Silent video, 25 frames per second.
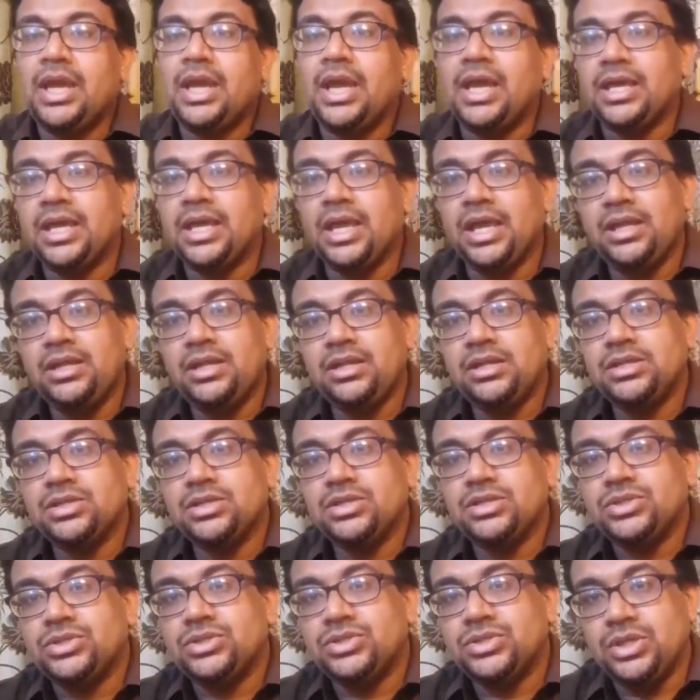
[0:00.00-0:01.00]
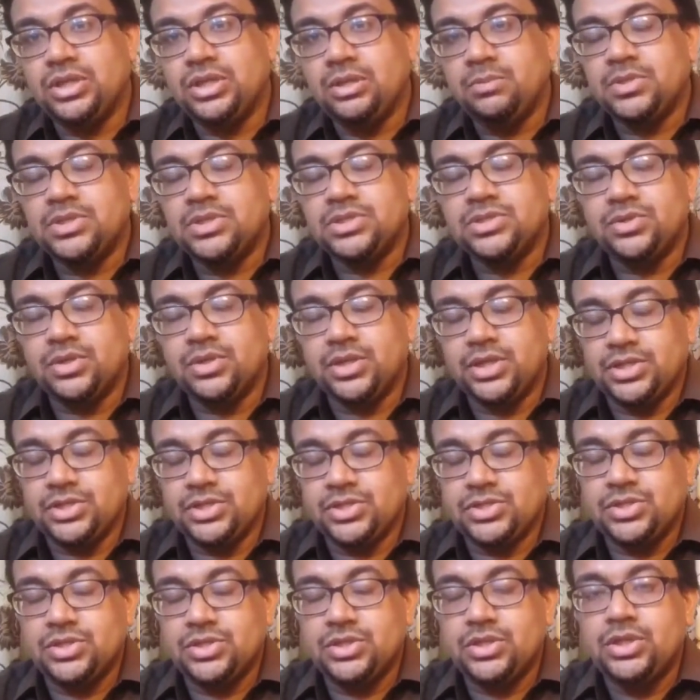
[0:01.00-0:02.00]
Again the steam is
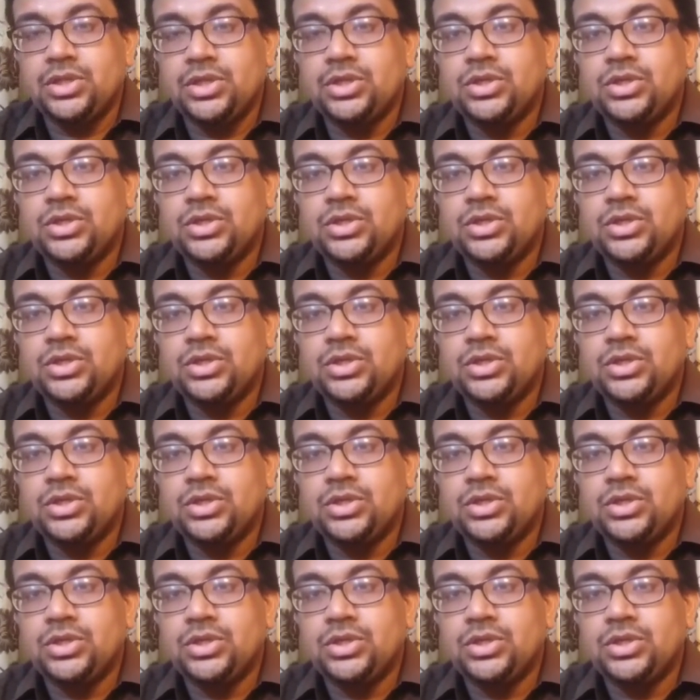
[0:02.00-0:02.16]
released.